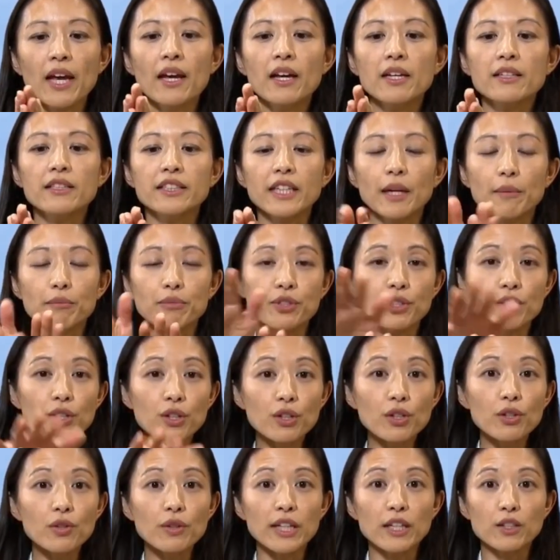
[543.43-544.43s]
Step
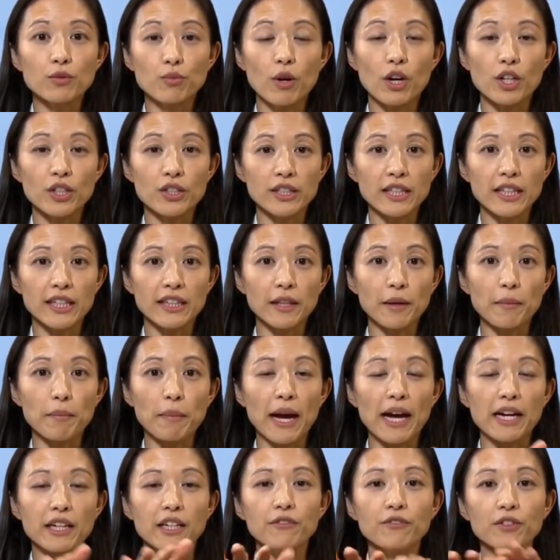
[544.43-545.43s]
two is washing the
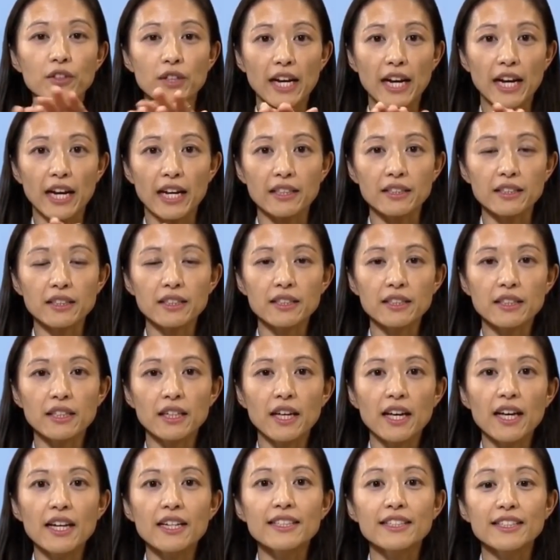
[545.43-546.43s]
back of your hands.
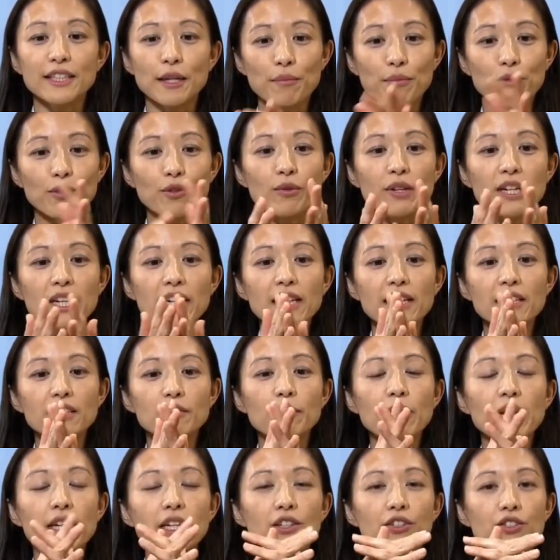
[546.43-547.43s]
Step three is
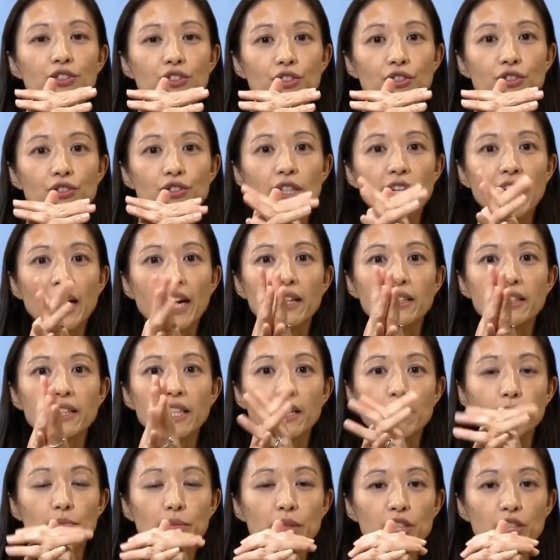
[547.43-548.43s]
making sure you get
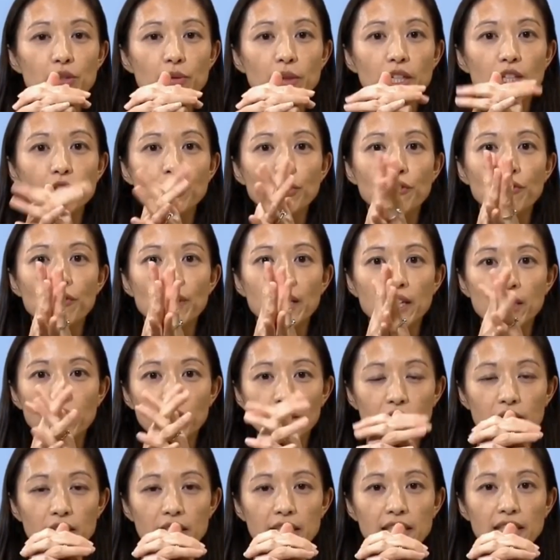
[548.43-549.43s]
in between your
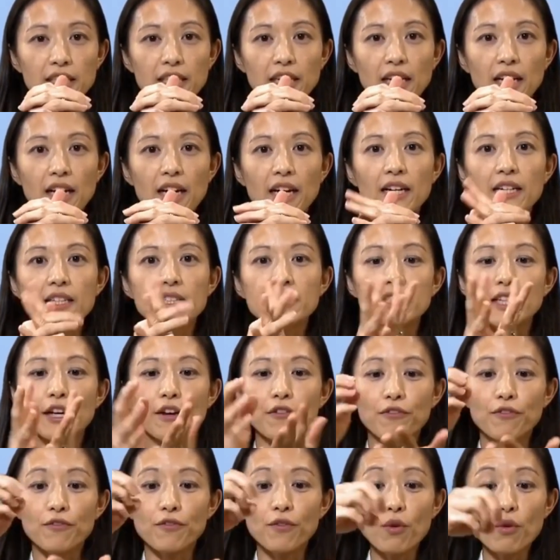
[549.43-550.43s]
fingers. Step
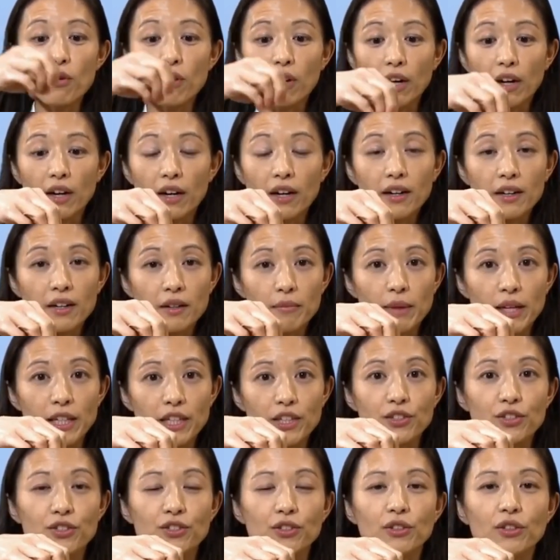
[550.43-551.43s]
four,
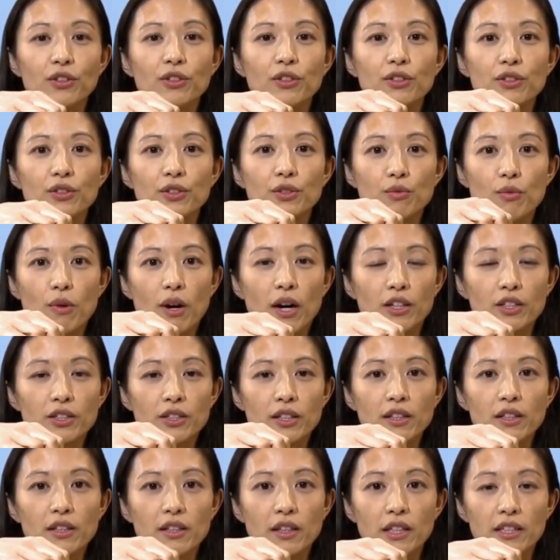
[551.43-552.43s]
making sure you wash
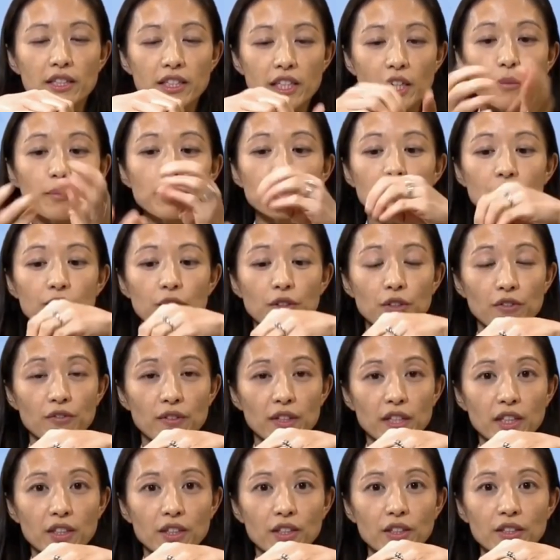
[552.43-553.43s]
the tips of your
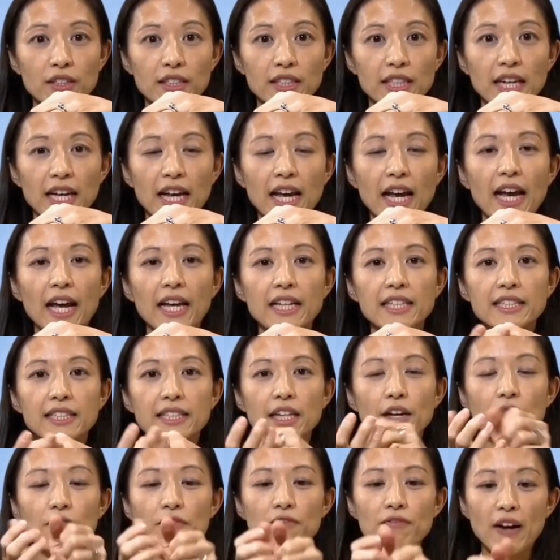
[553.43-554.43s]
fingers. And
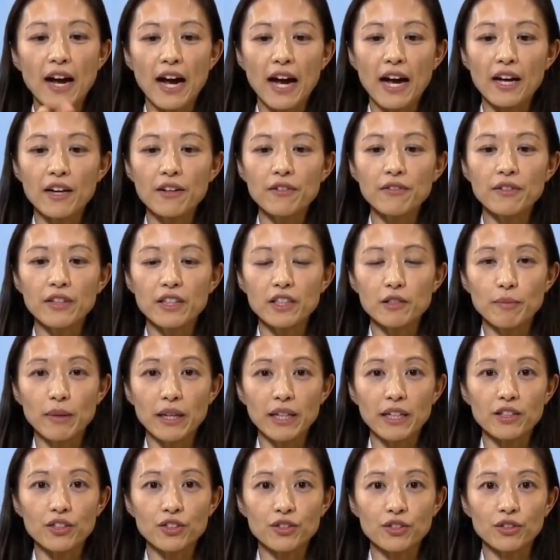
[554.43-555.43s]
step five is
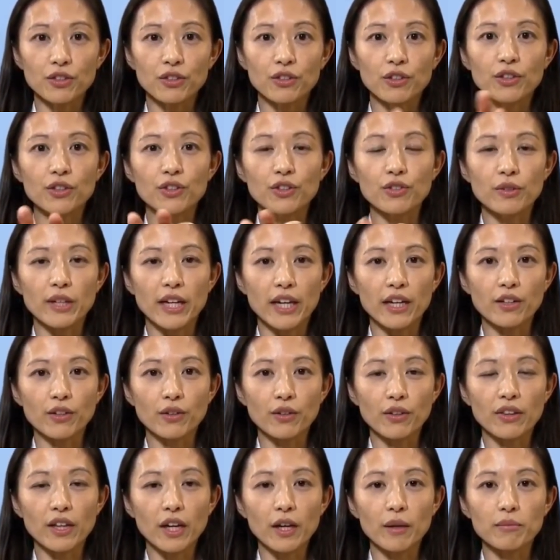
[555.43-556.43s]
making sure you get your
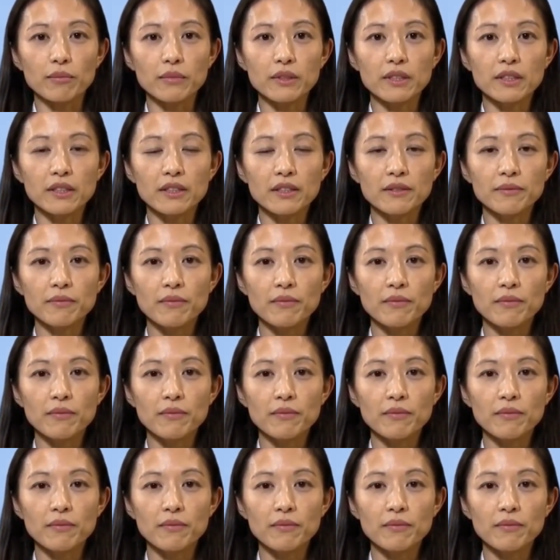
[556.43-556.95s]
thumbs.